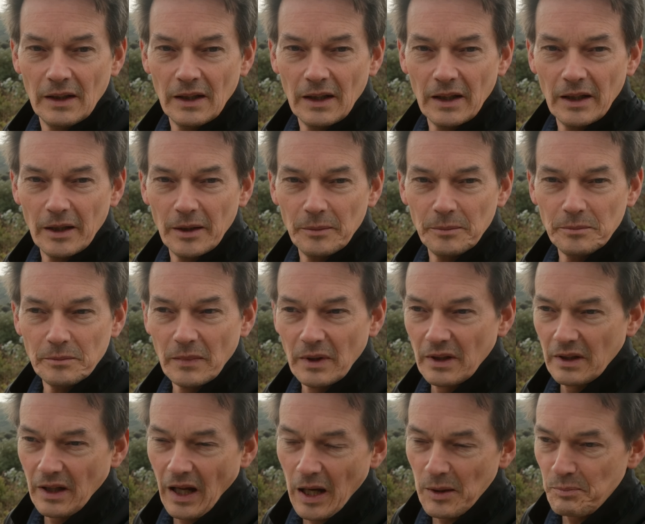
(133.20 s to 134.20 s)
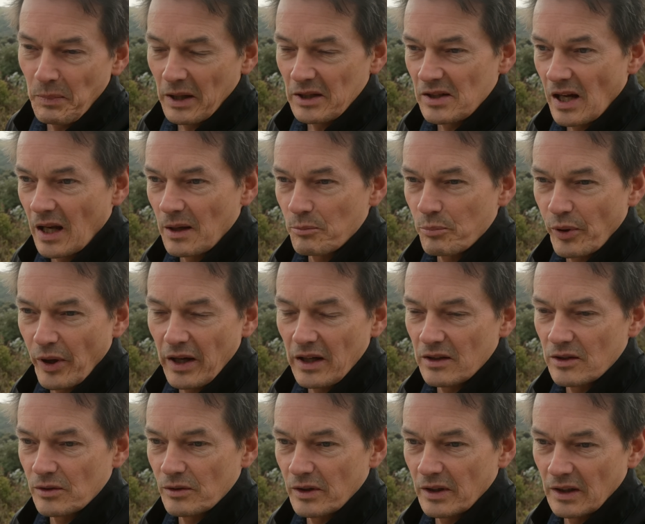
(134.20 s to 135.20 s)
an 8:10
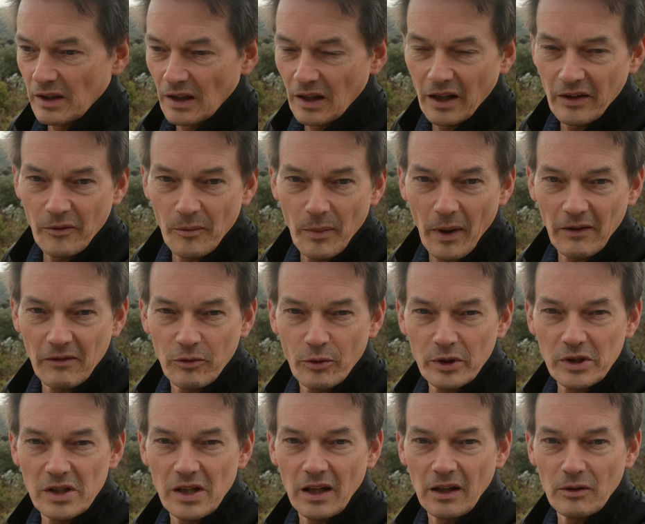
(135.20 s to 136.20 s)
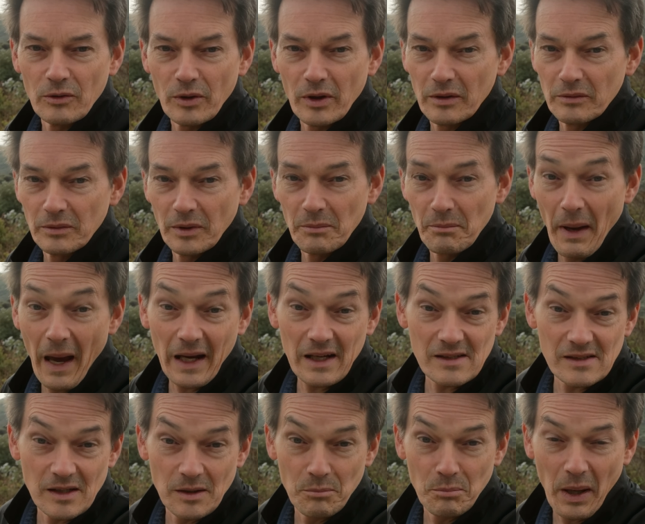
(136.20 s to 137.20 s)
print or an 11:14 or a
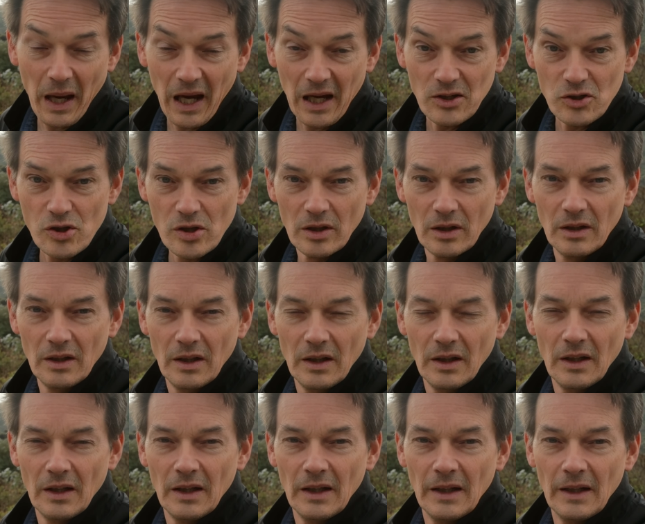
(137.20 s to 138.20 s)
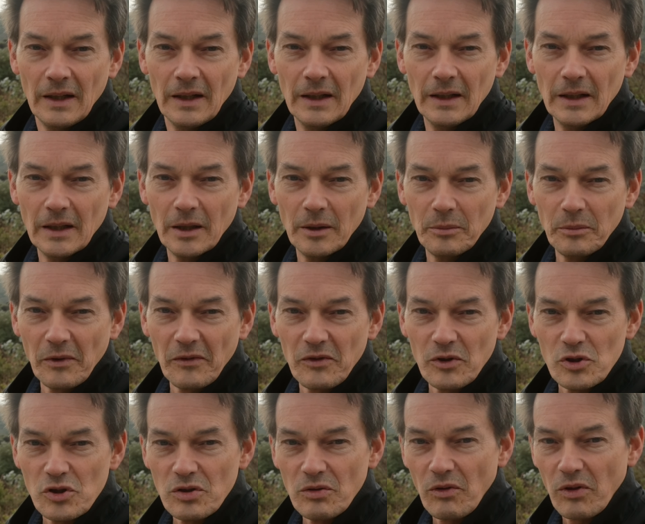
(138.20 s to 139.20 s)
magazine page. If
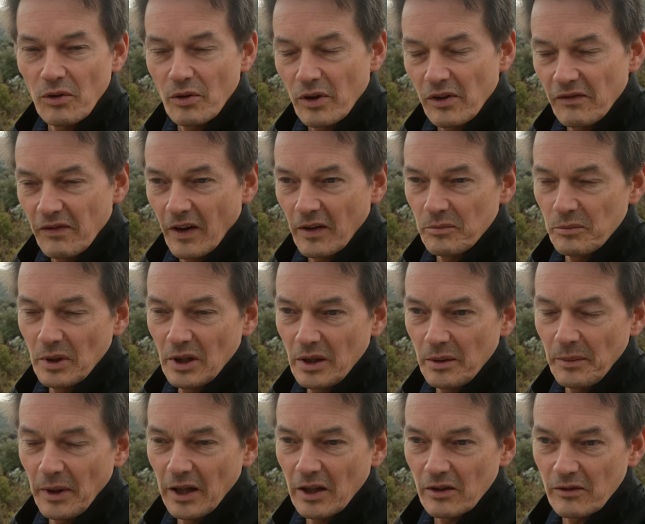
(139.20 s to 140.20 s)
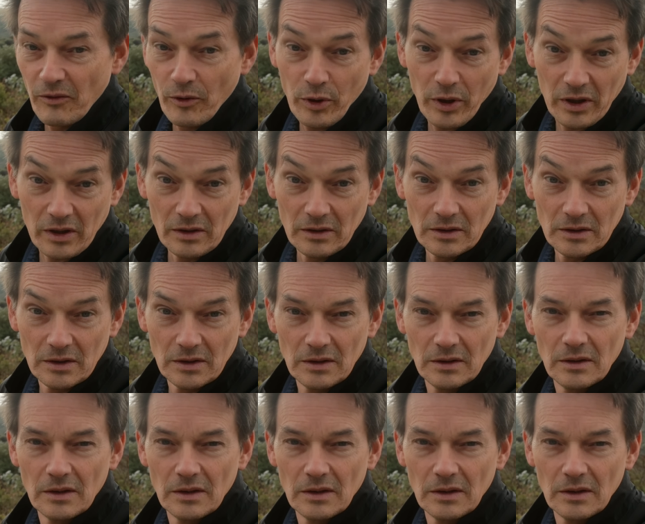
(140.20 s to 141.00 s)
you shoot 35mm vertical,